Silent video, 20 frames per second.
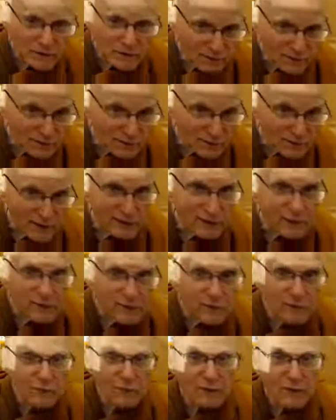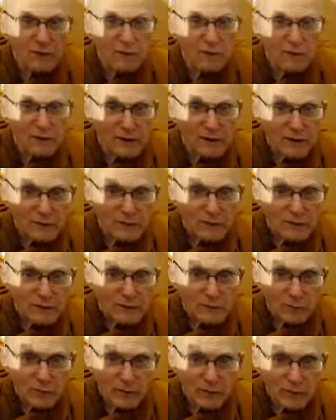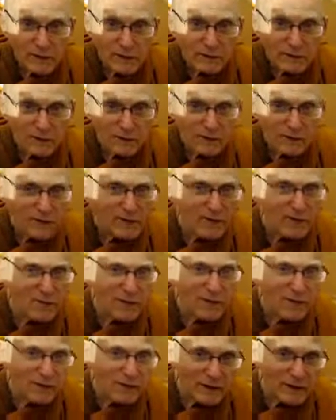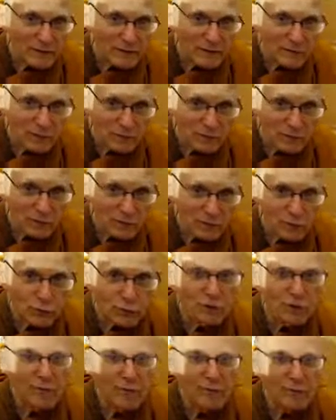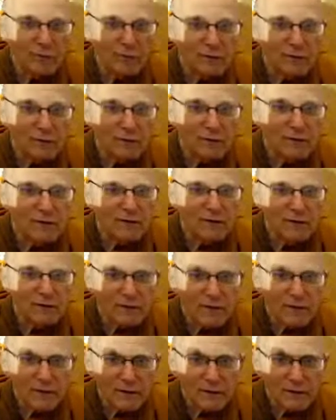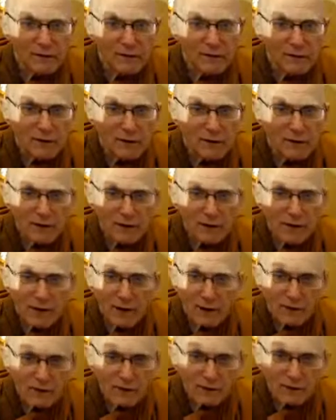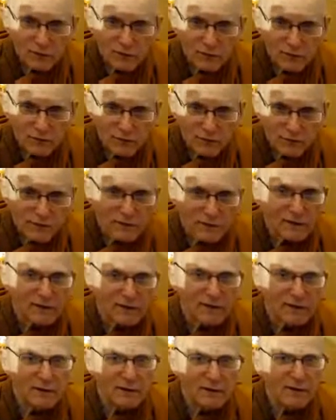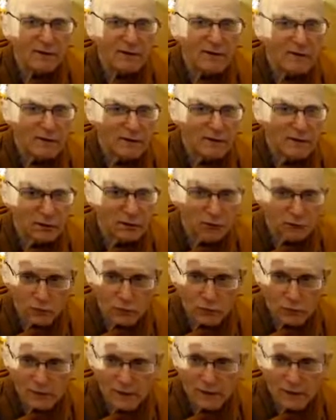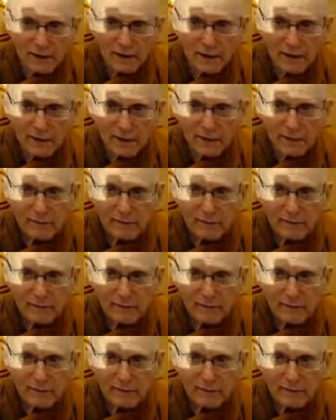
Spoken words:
doesn't say it in the sutra, but that's the basis for developing insight and for seeing things as they truly are.